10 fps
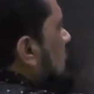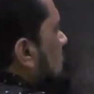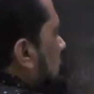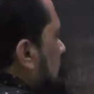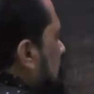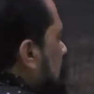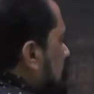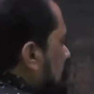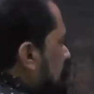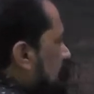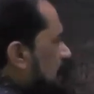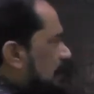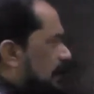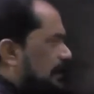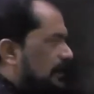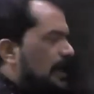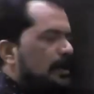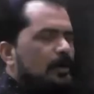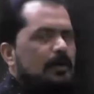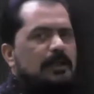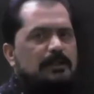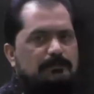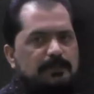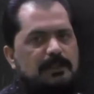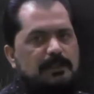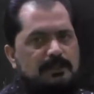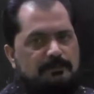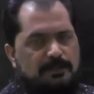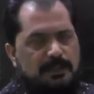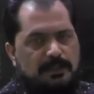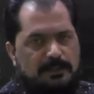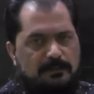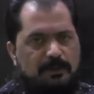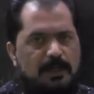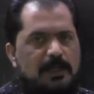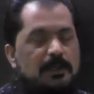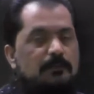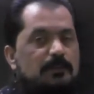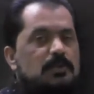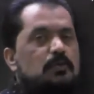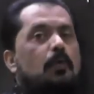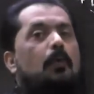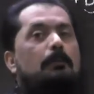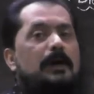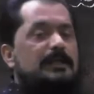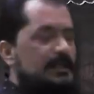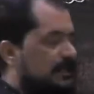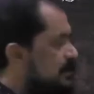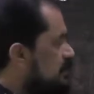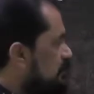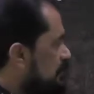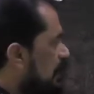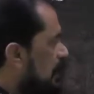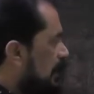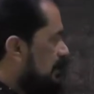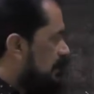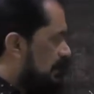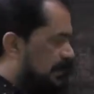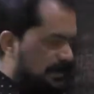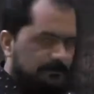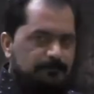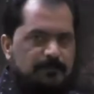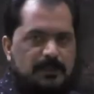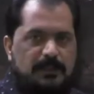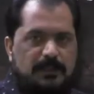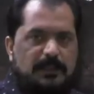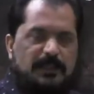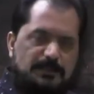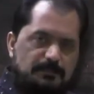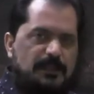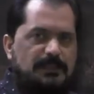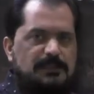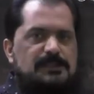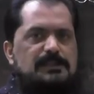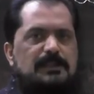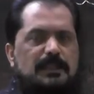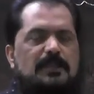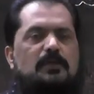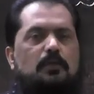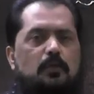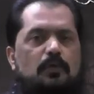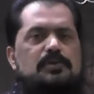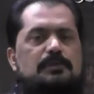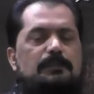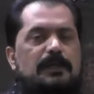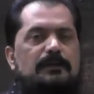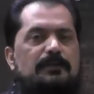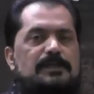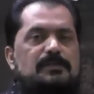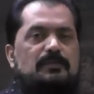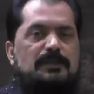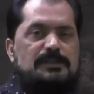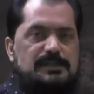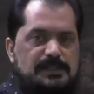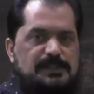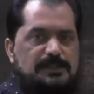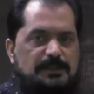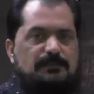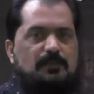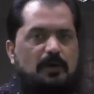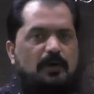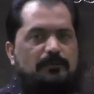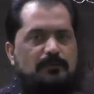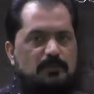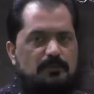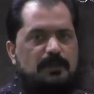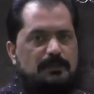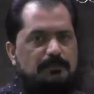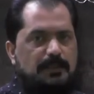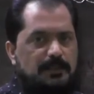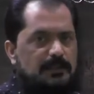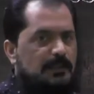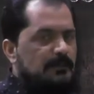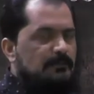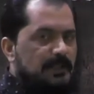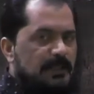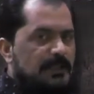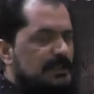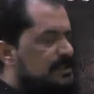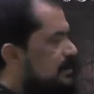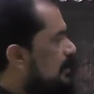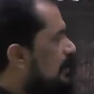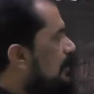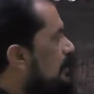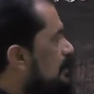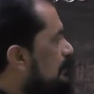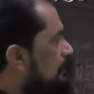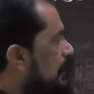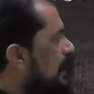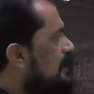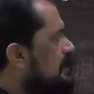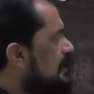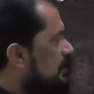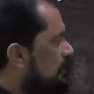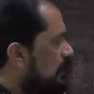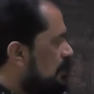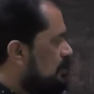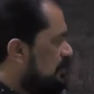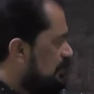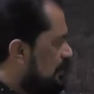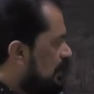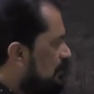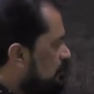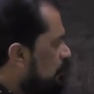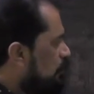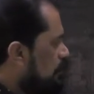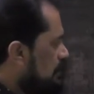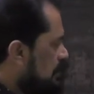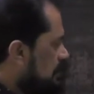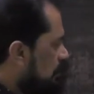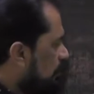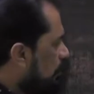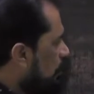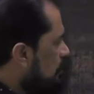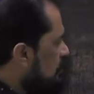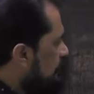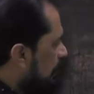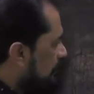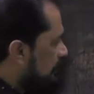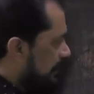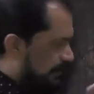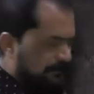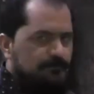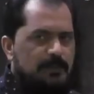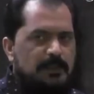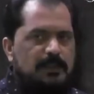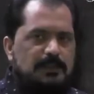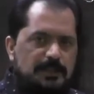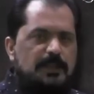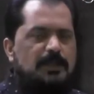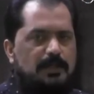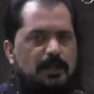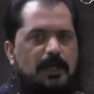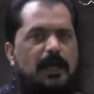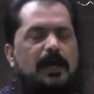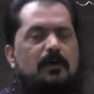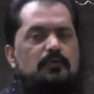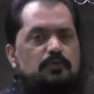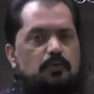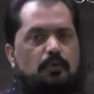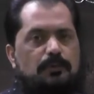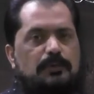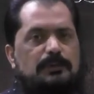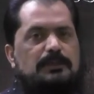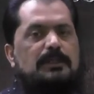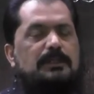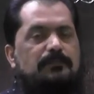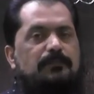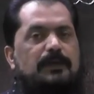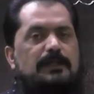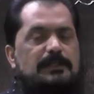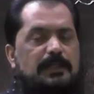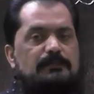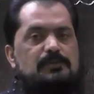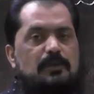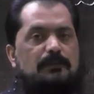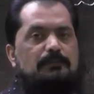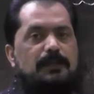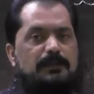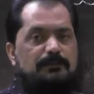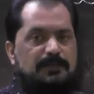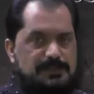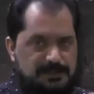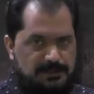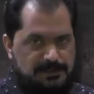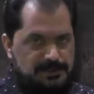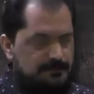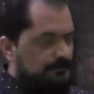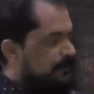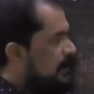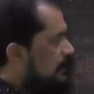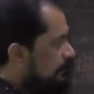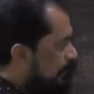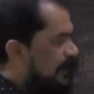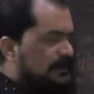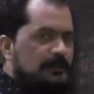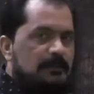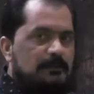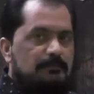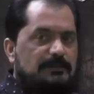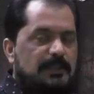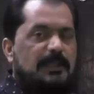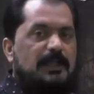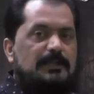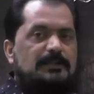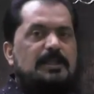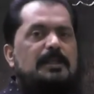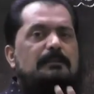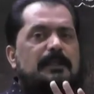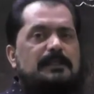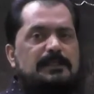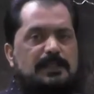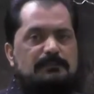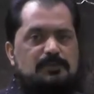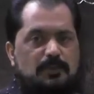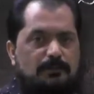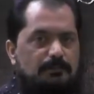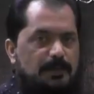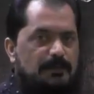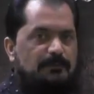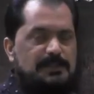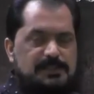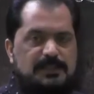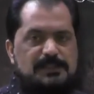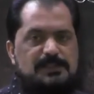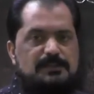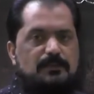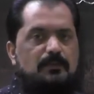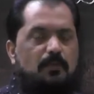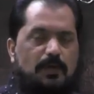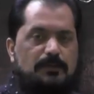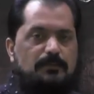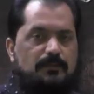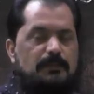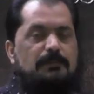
superior vena cava or inferior vena cava, which open into the heart again. It means in closed blood vascular system of human being there is a blood circulation through such a closed pipeline. Here I have shown the different types of blood vessels, but there are three main types of blood vessels what we